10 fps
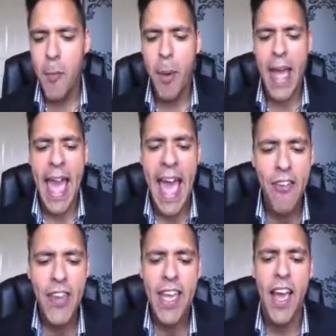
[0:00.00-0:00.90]
By
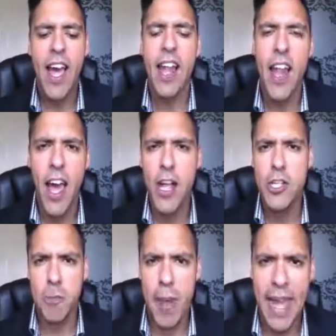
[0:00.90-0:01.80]
having a
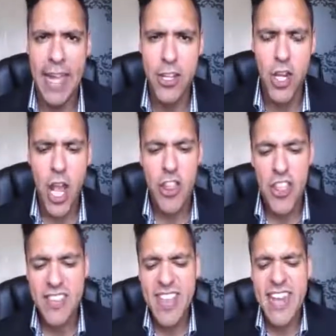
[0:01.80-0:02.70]
large page, this